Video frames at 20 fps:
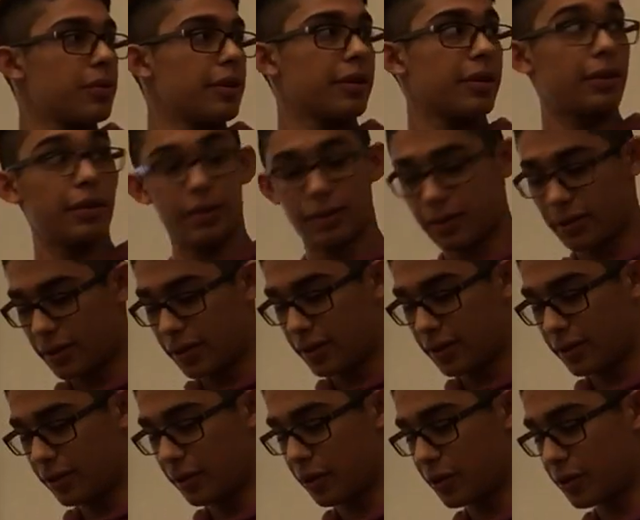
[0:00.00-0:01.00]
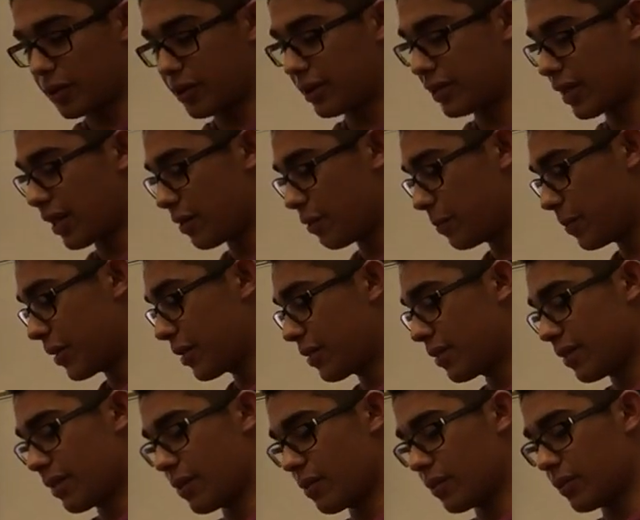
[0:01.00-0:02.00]
strength of this solution is that
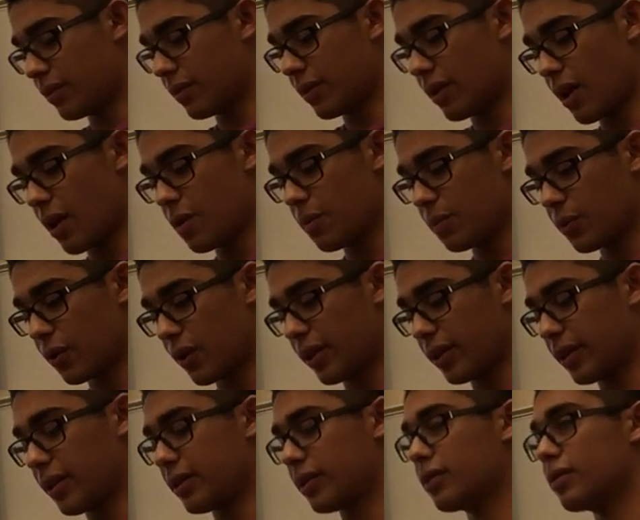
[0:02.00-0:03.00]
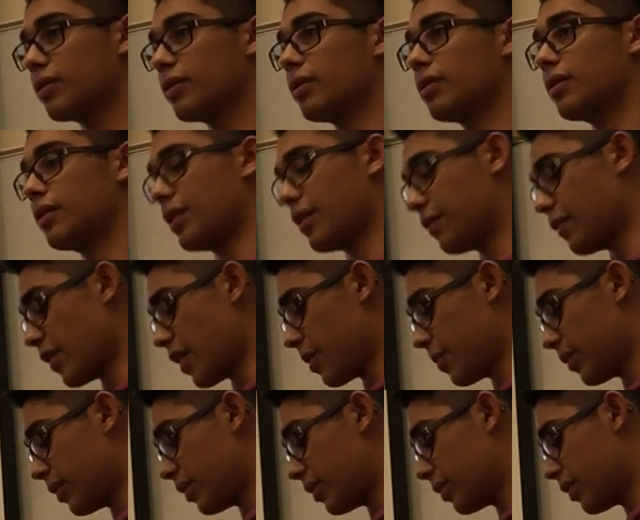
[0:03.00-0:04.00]
it would help greatly the
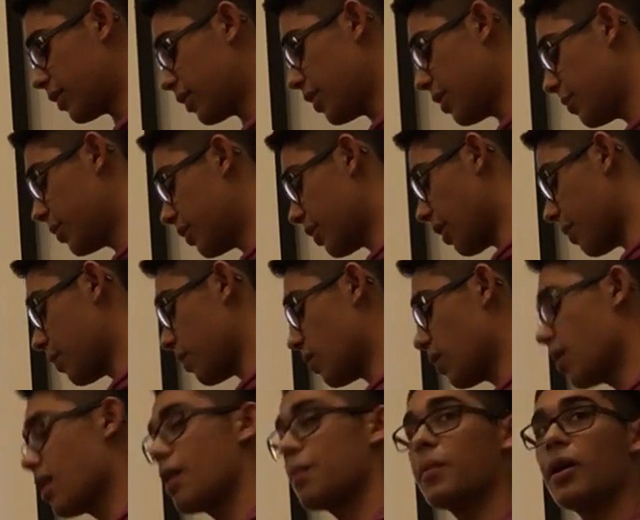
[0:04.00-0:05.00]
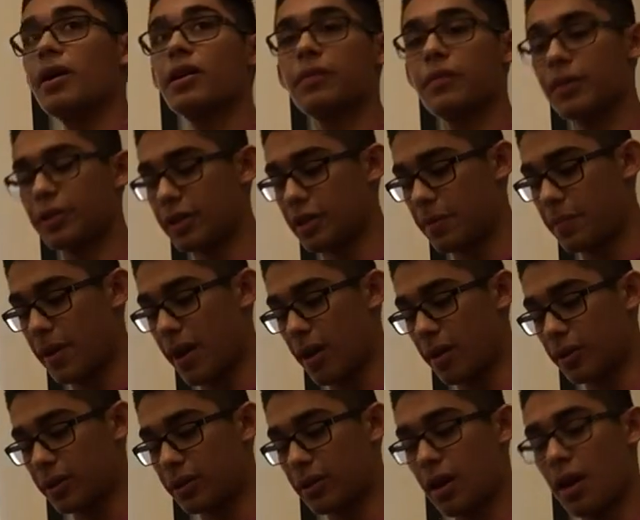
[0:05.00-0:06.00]
environment keep stable and biodiversity
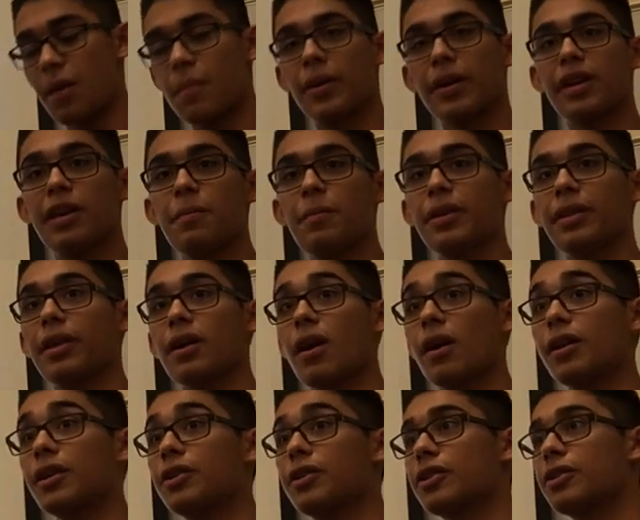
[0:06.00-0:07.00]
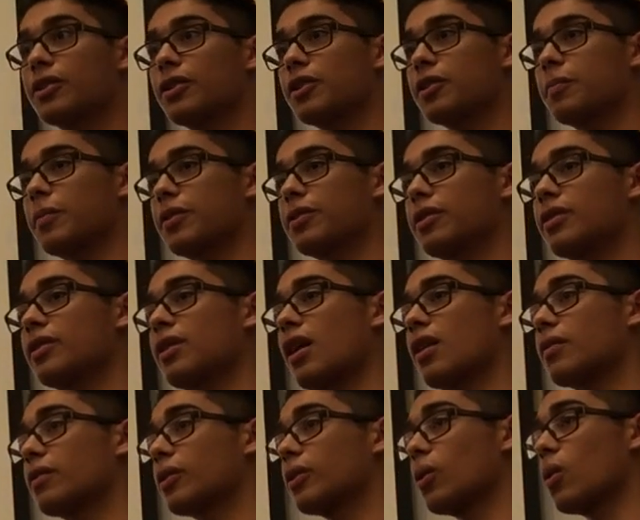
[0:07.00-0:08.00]
balanced by keeping the unindigenous species
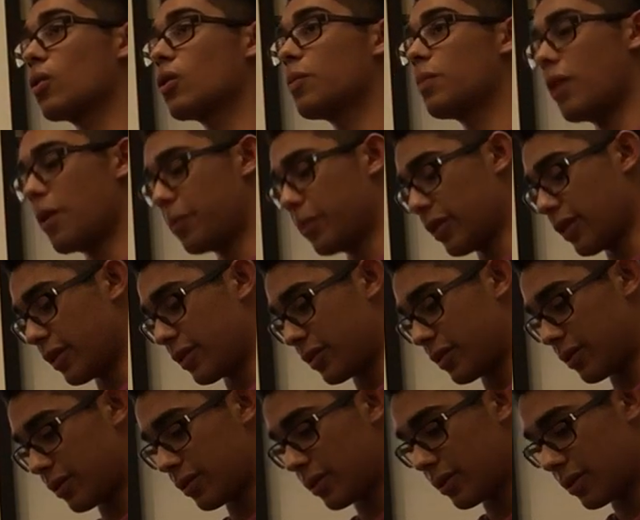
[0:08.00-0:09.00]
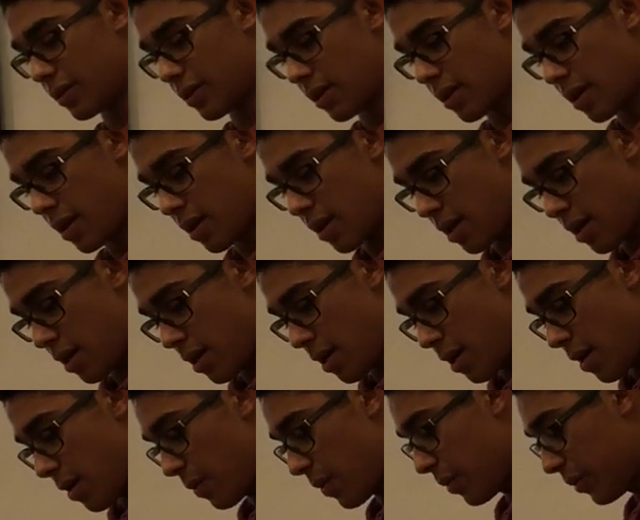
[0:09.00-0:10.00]
out of the local populations.
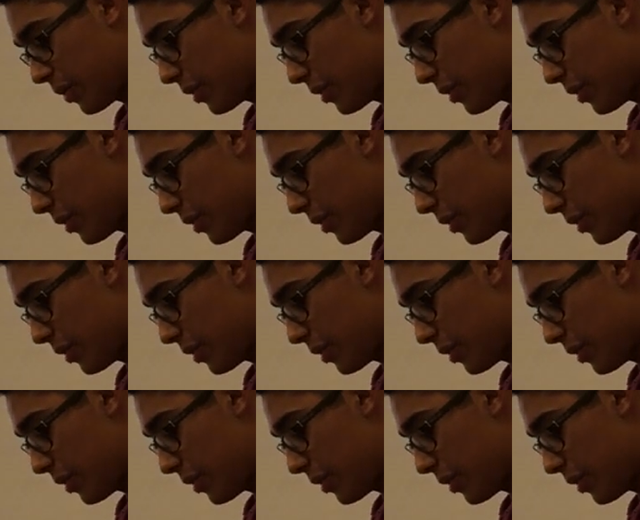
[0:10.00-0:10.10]
We